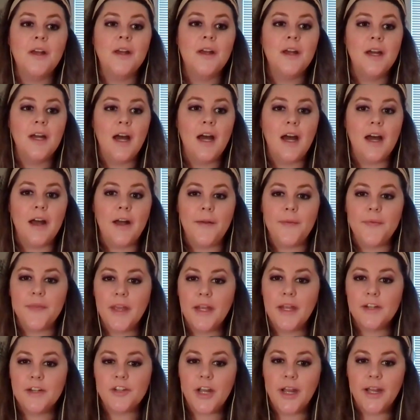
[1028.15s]

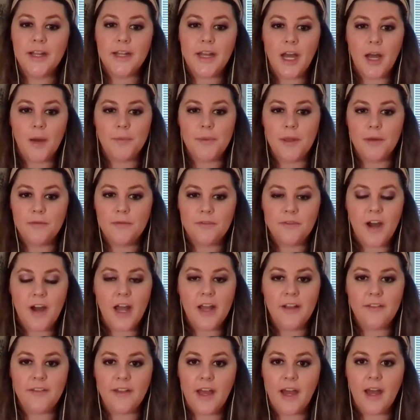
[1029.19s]
and trying to help them
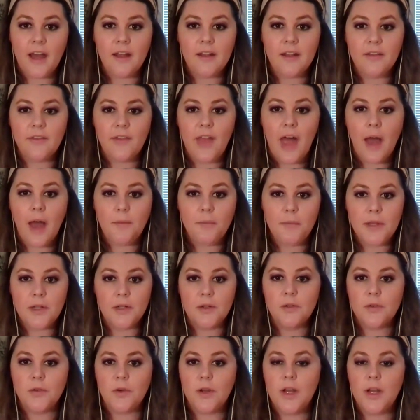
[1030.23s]
find that middle
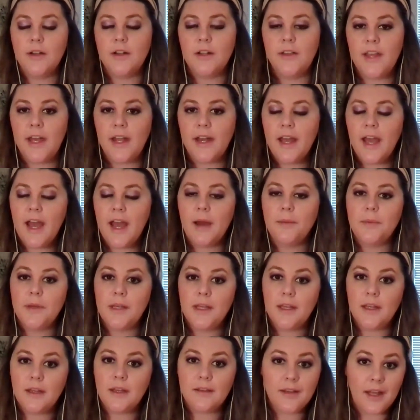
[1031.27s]
ground and that
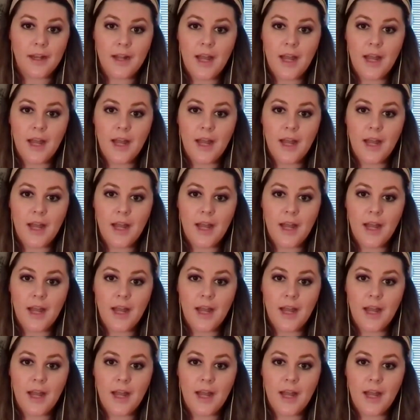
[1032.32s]
happy